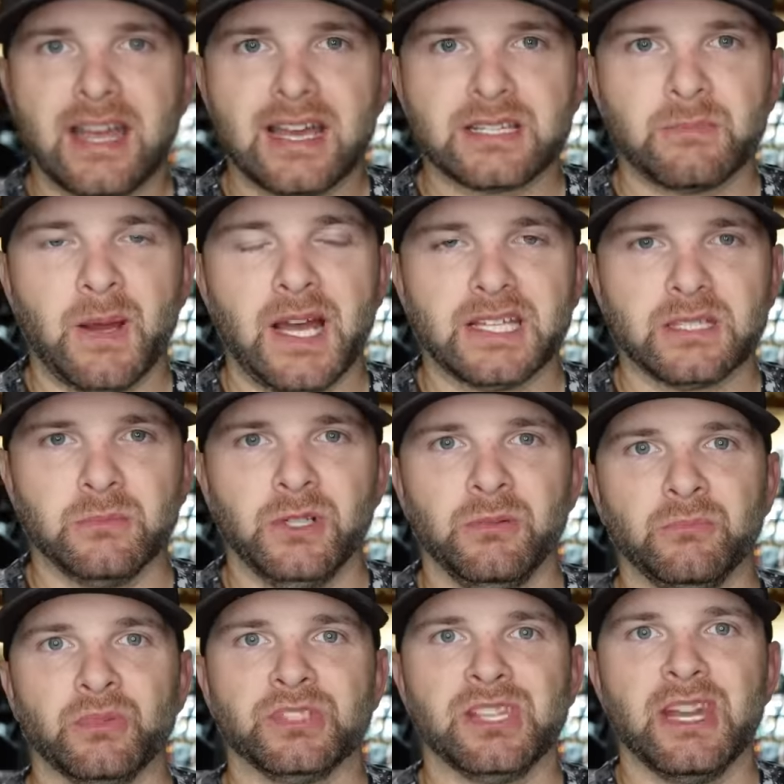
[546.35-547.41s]
cast
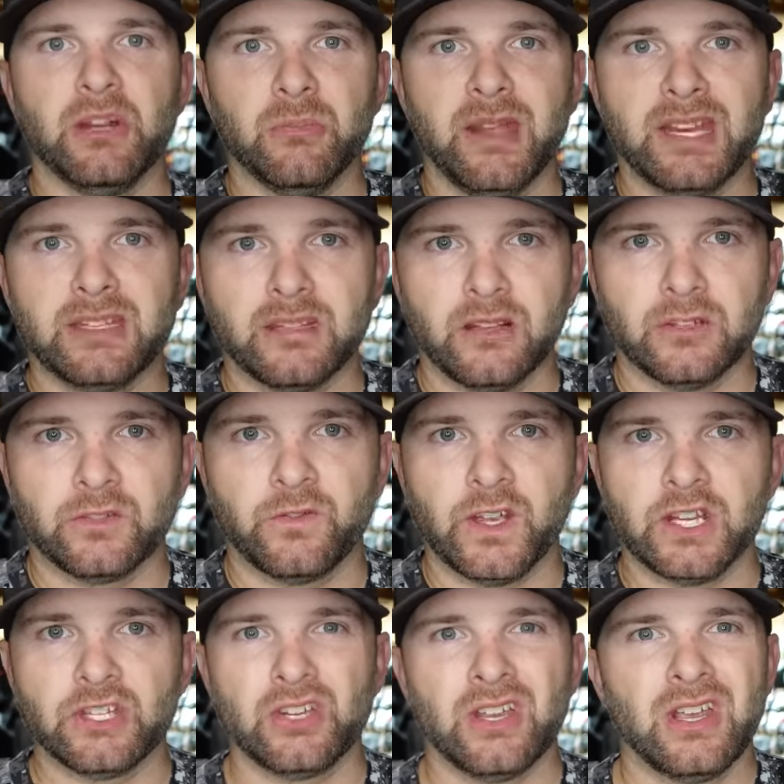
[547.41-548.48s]
possible, present your bait to those
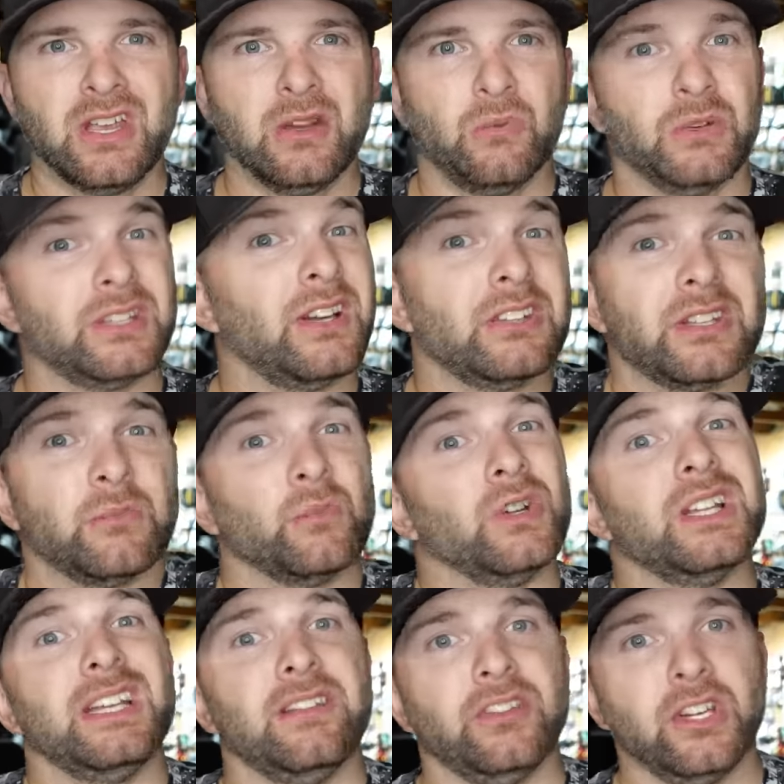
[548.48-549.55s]
fish without them
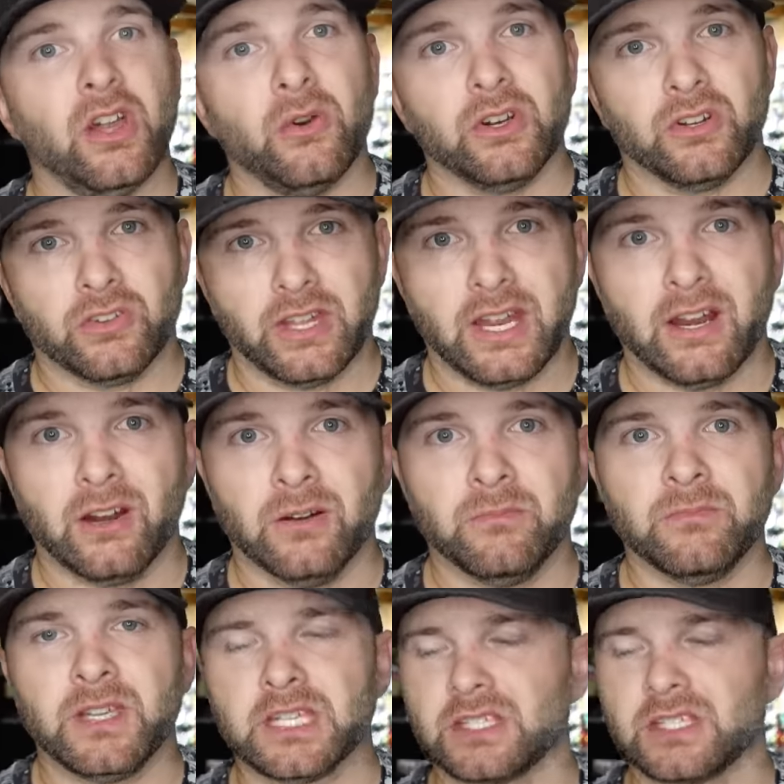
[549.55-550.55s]
really even knowing you're there.